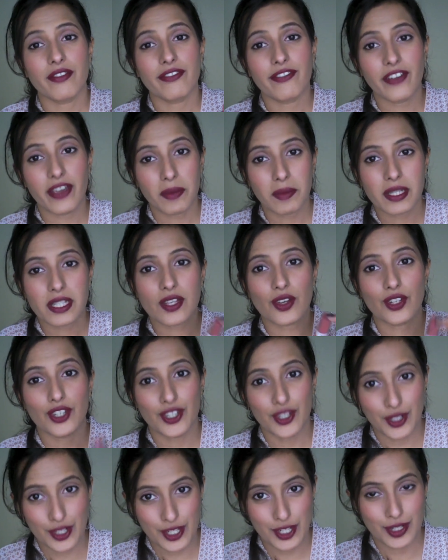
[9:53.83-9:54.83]
famous on
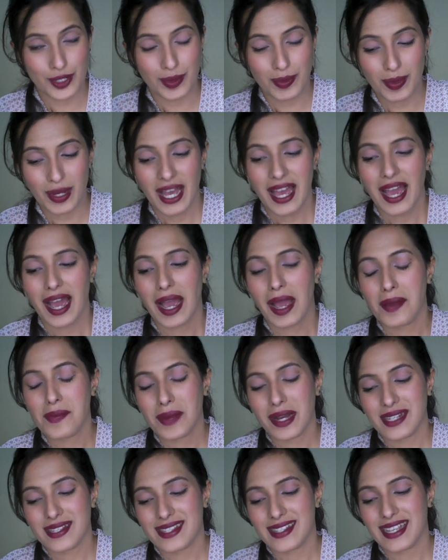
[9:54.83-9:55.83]
YouTube, I
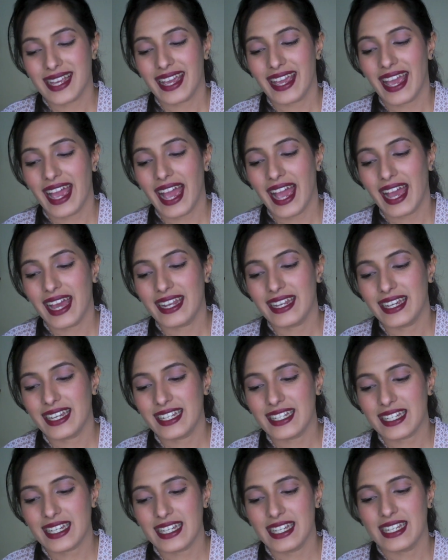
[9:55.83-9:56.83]
must say, and
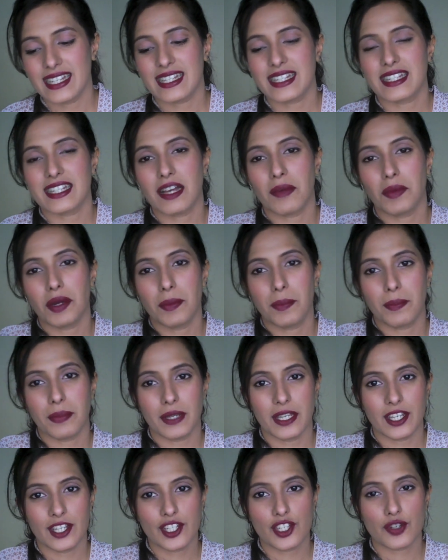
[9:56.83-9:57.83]
it is Summer
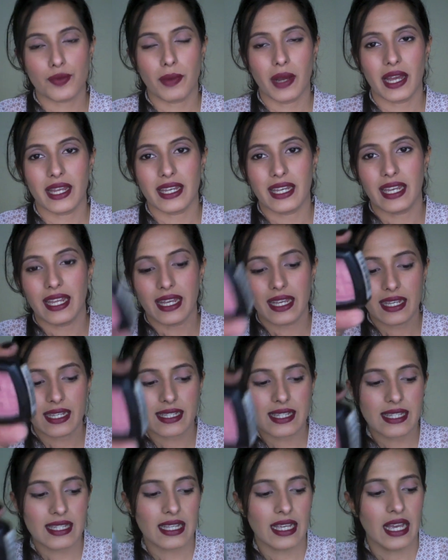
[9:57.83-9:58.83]
Peach by NYX.
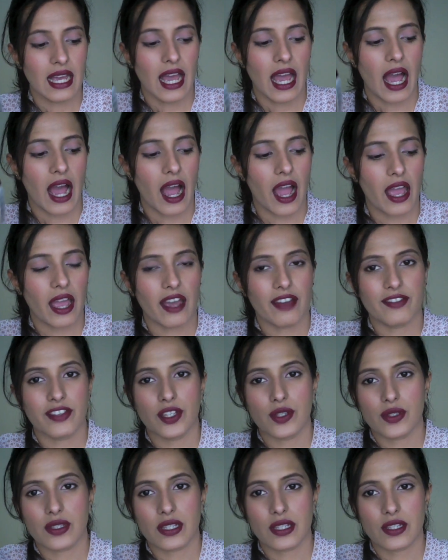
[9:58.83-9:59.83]
I have
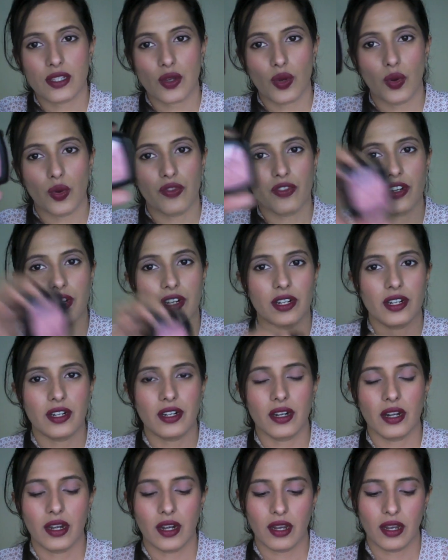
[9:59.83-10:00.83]
used this over
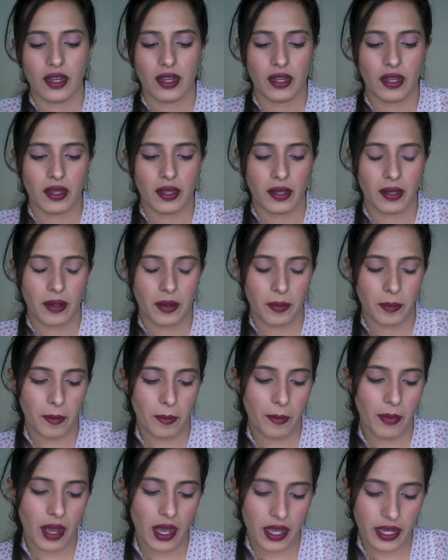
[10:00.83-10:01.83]

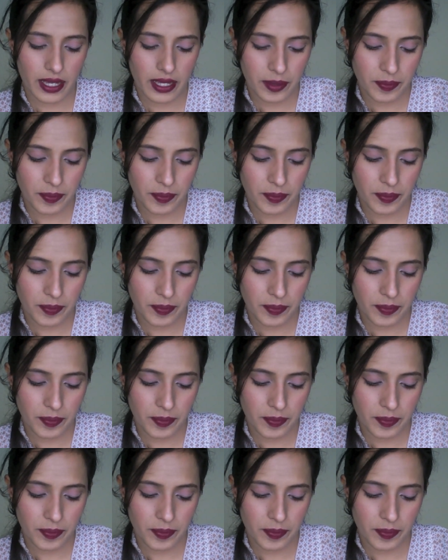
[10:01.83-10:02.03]
my